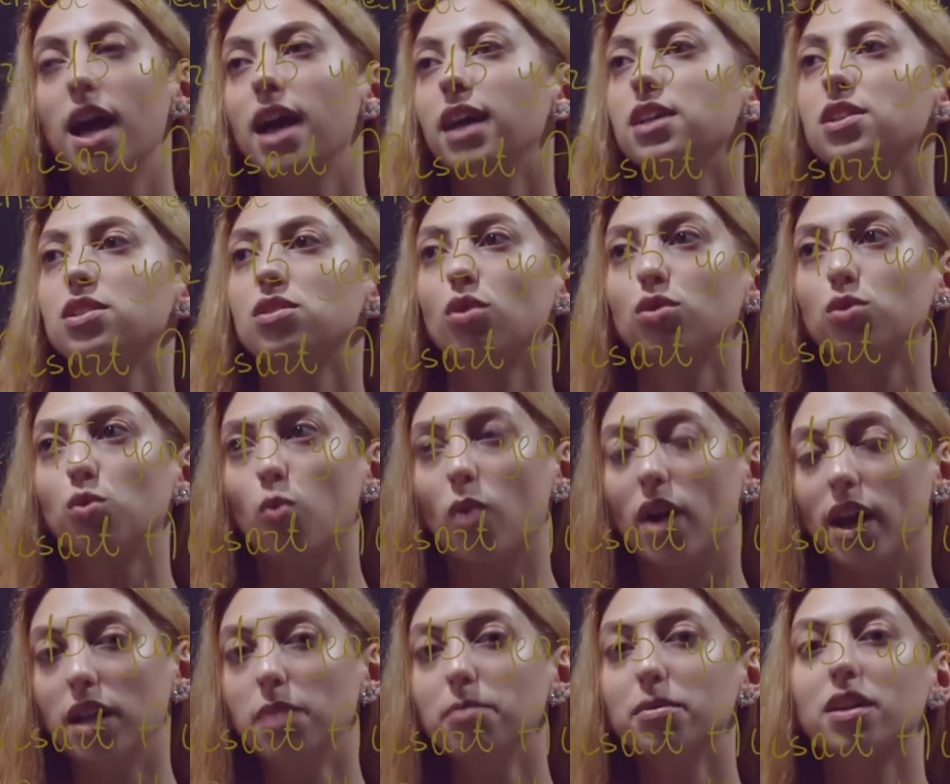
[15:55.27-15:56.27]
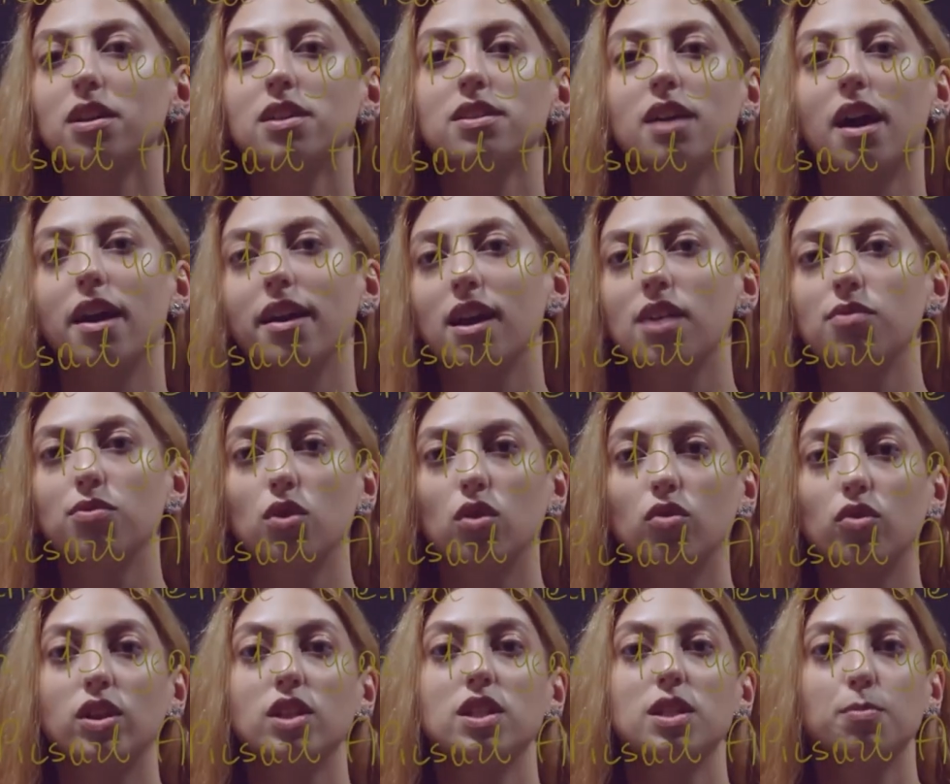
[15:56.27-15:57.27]
It's not when, because I have
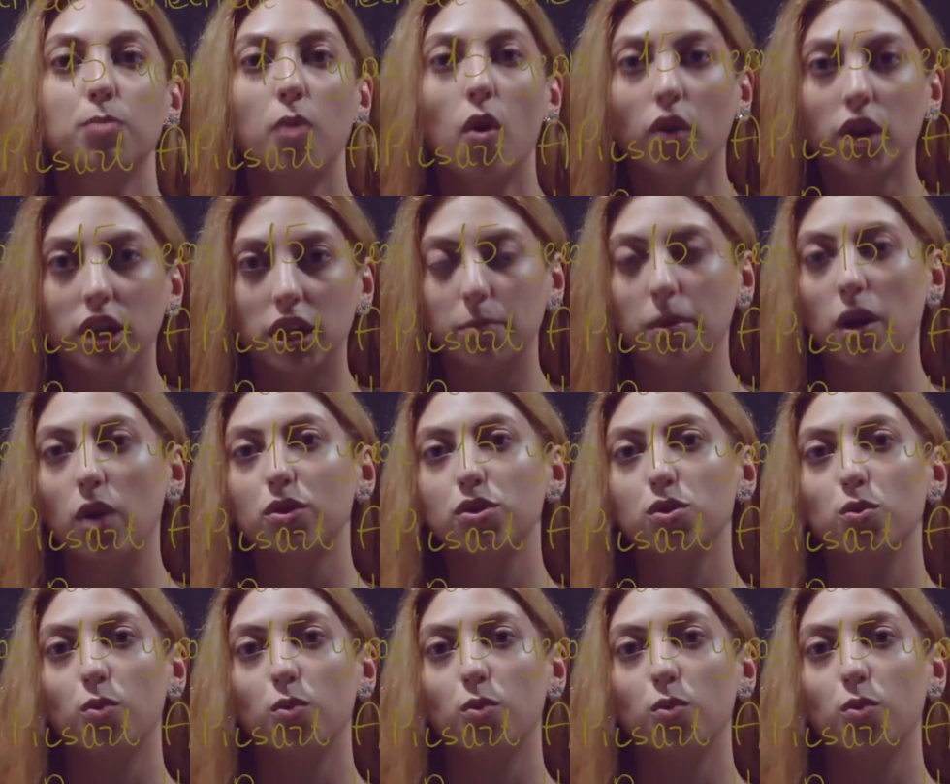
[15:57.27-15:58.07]
already spoken about